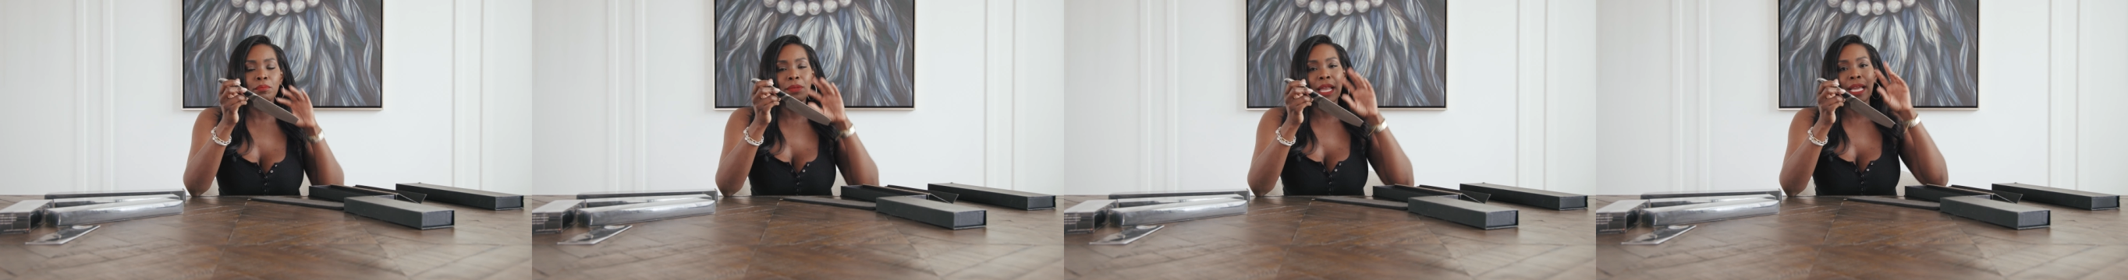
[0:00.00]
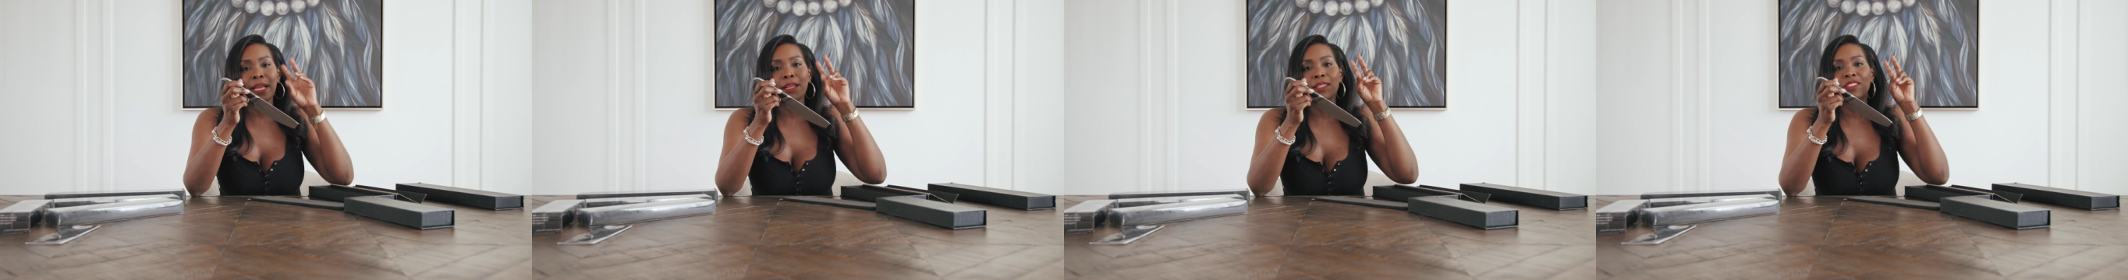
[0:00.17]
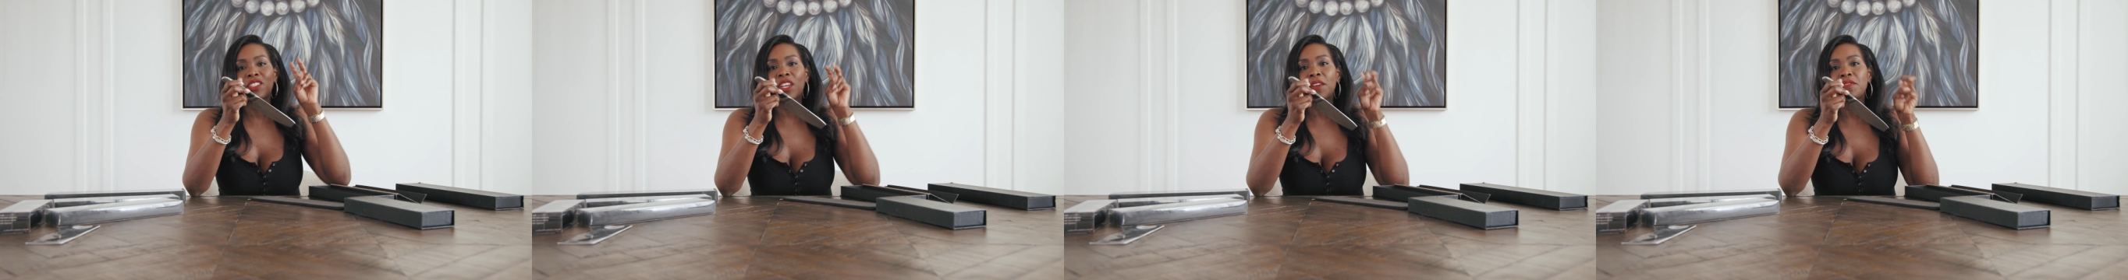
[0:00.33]

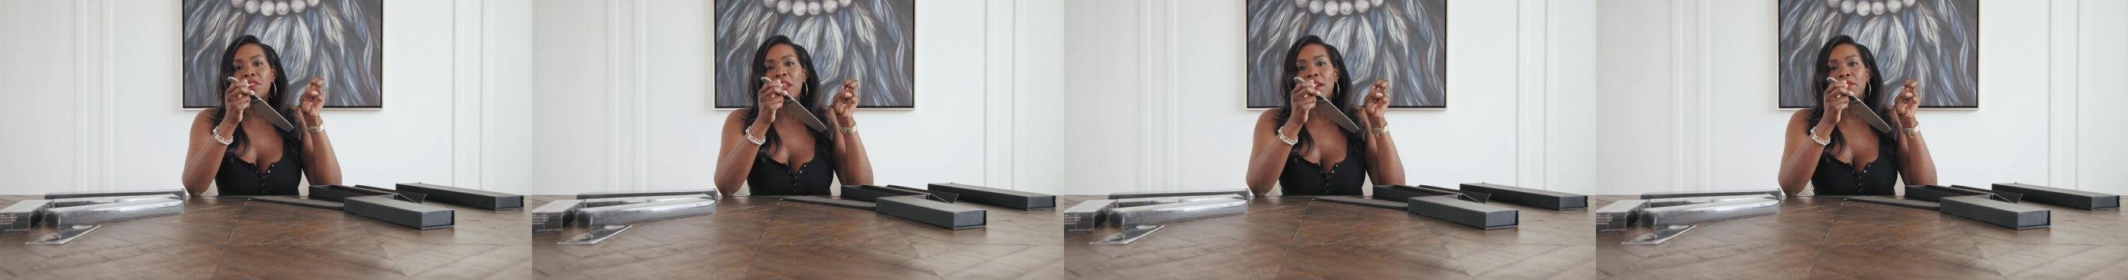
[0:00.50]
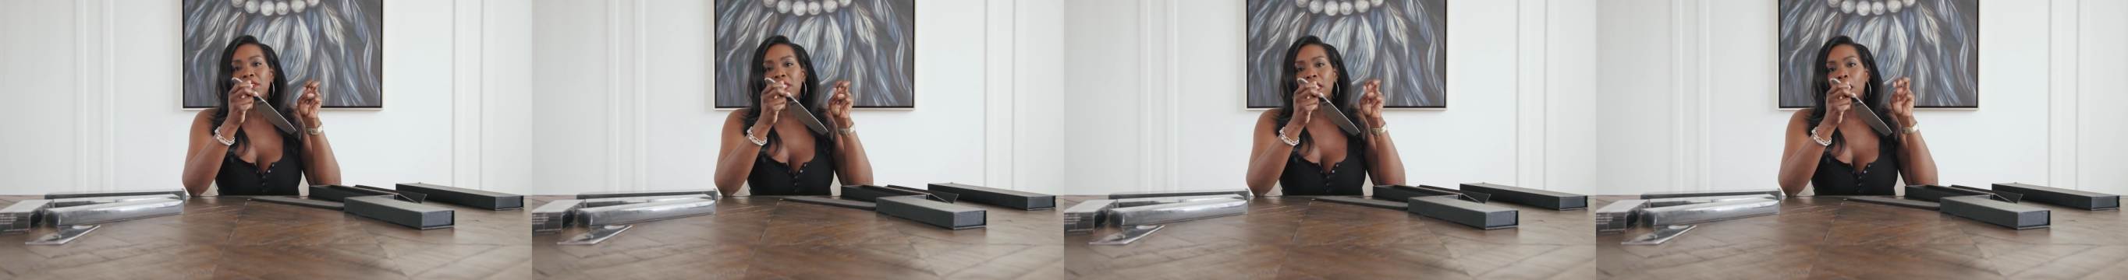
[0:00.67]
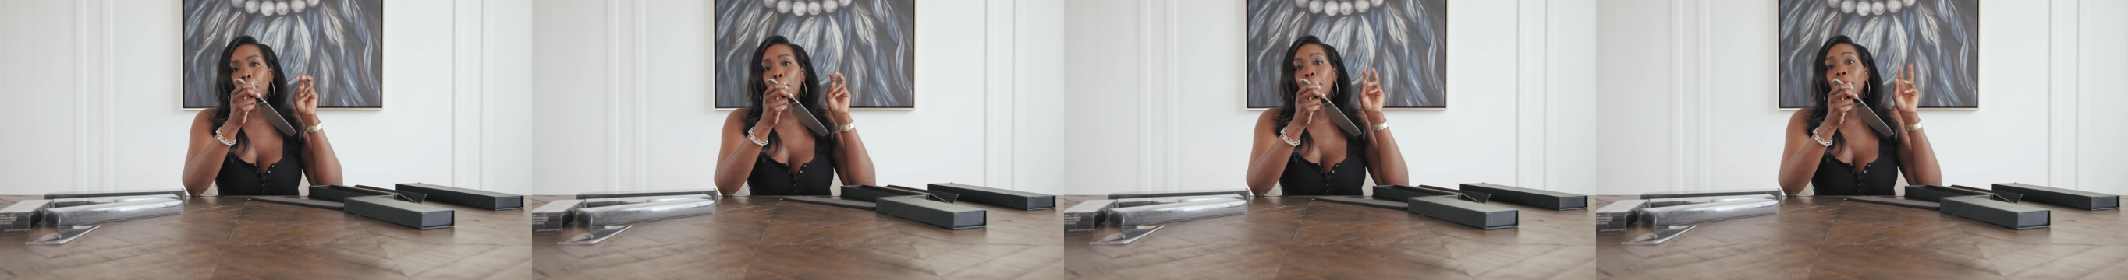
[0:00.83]
like a chef knife is
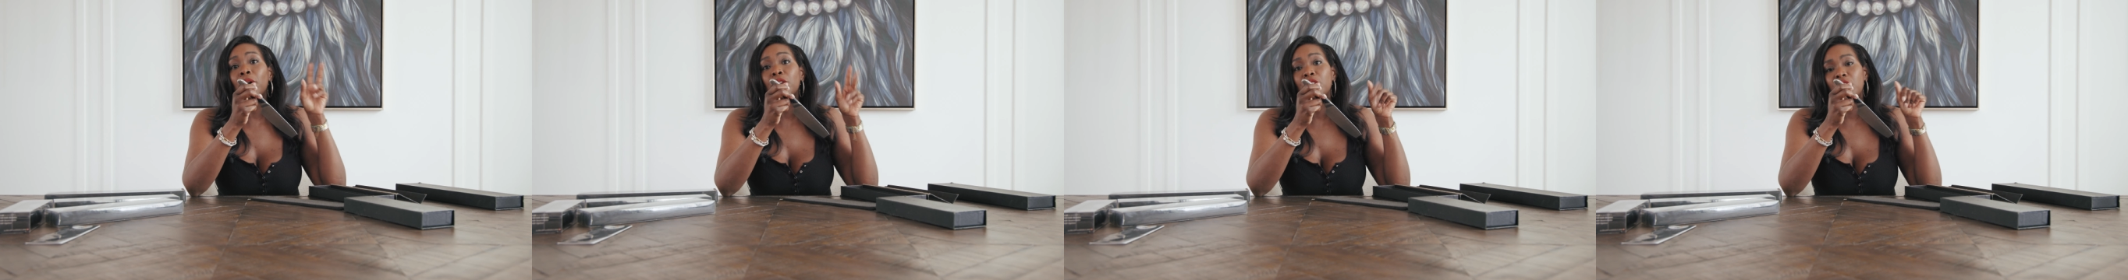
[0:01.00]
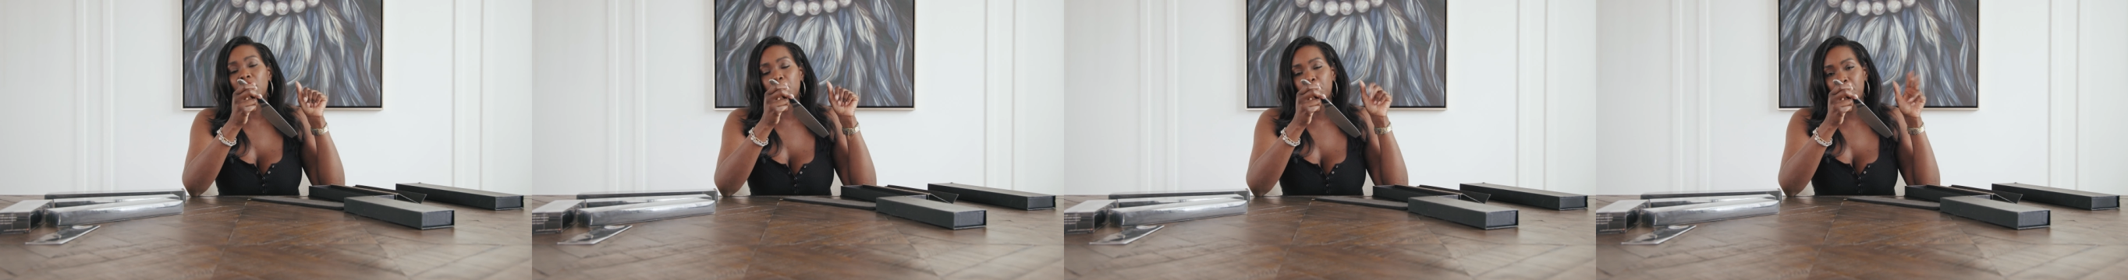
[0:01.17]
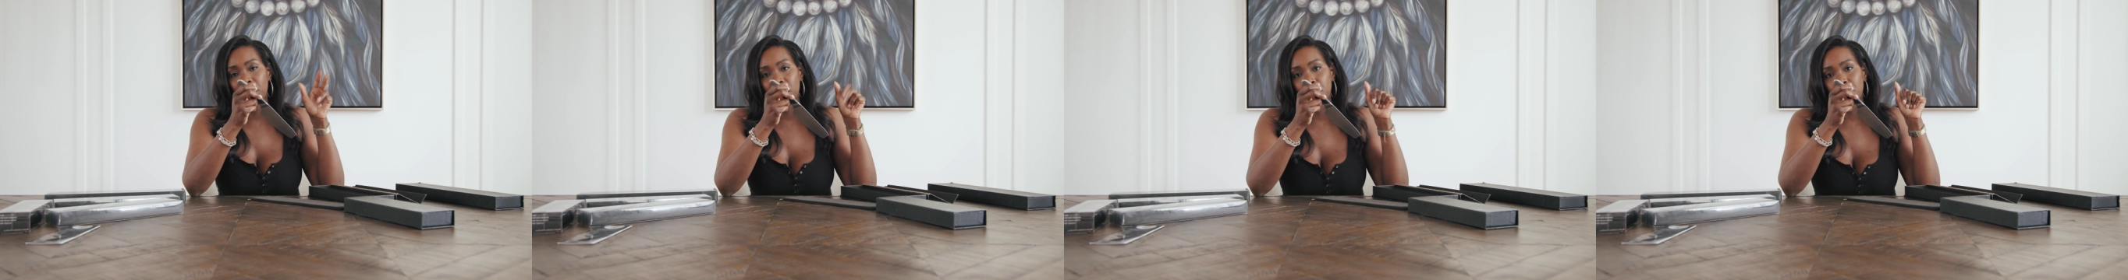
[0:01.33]
like a
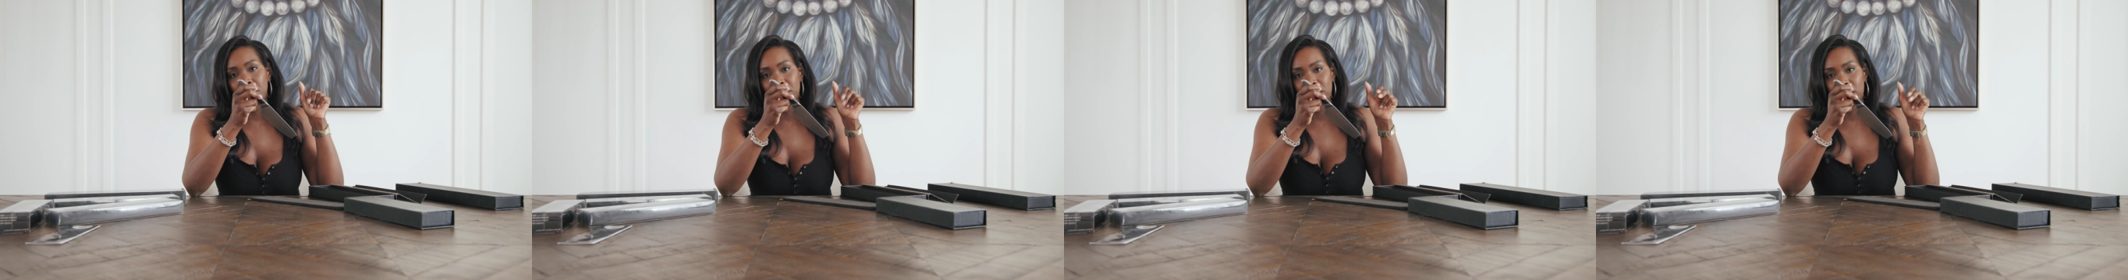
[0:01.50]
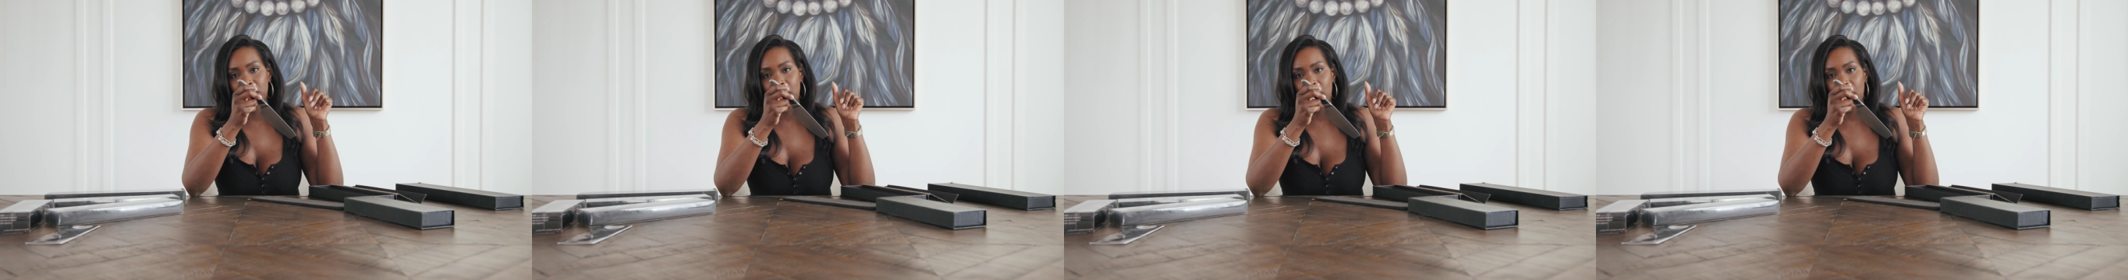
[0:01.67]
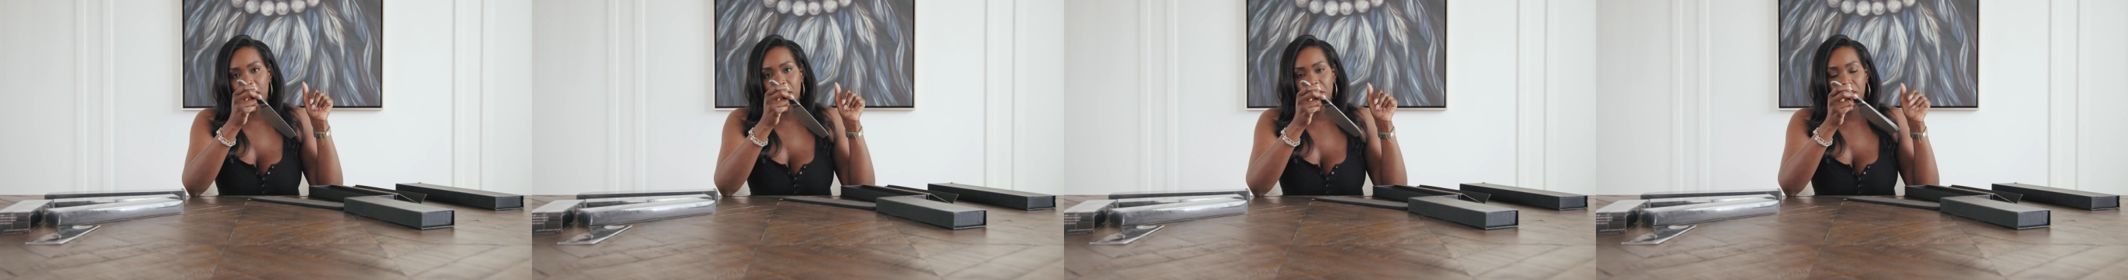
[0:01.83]
multi-purpose
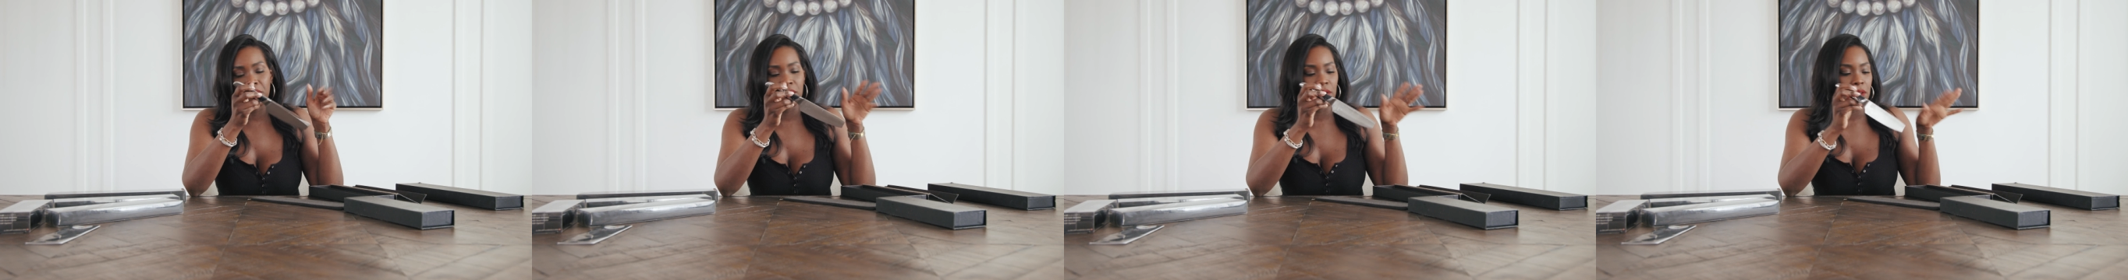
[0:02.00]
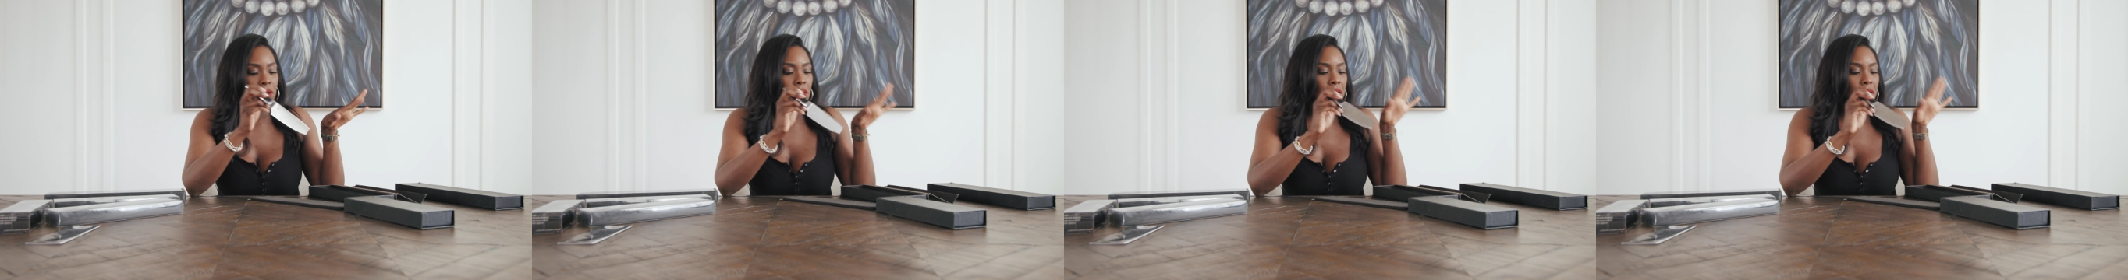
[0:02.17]
knife.